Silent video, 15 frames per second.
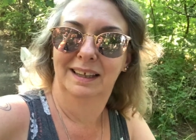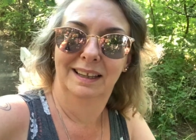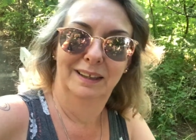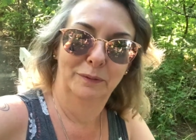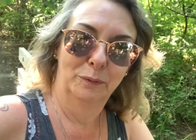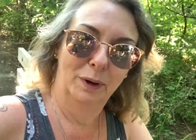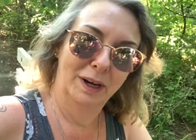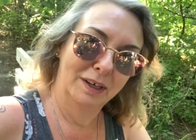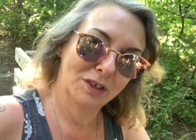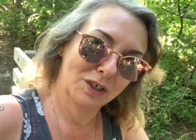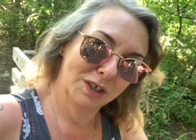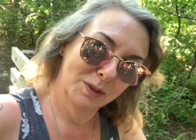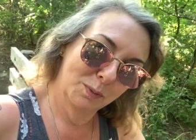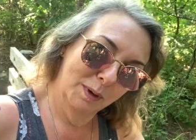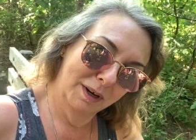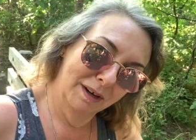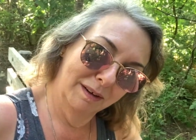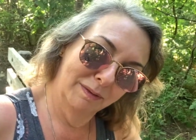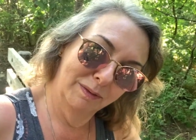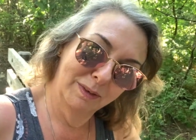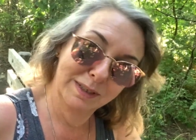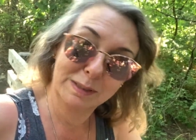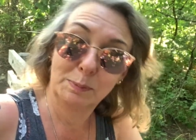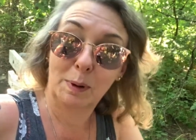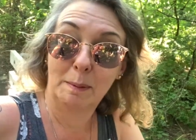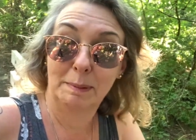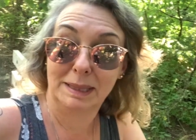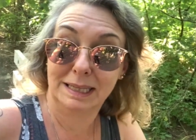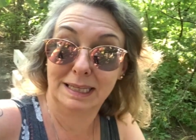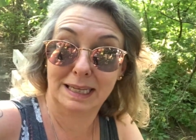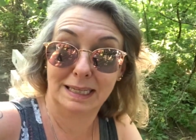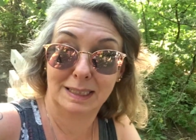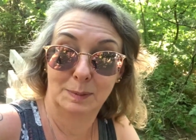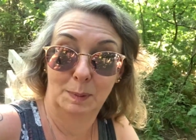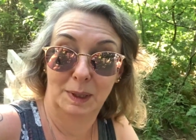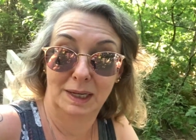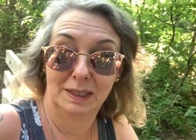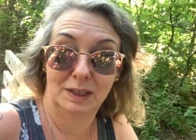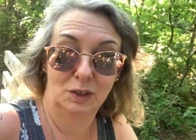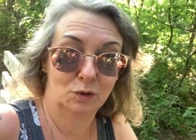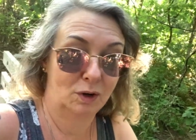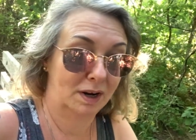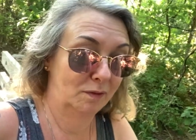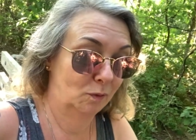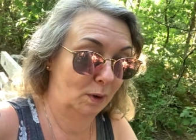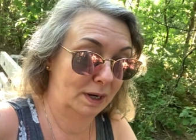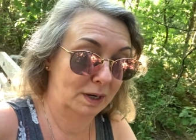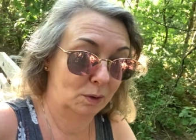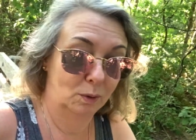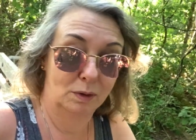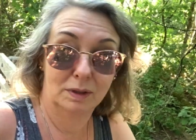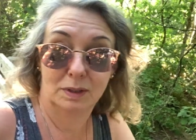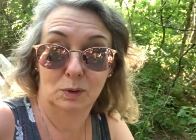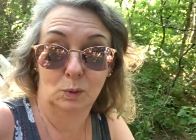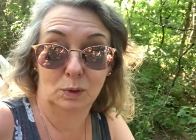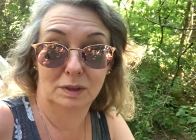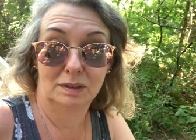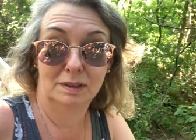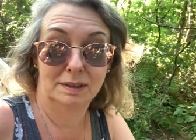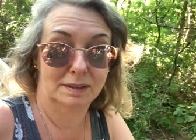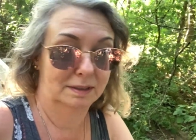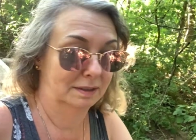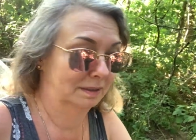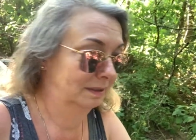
The ring just went off. It's probably the kids playing in the driveway or the squirrels.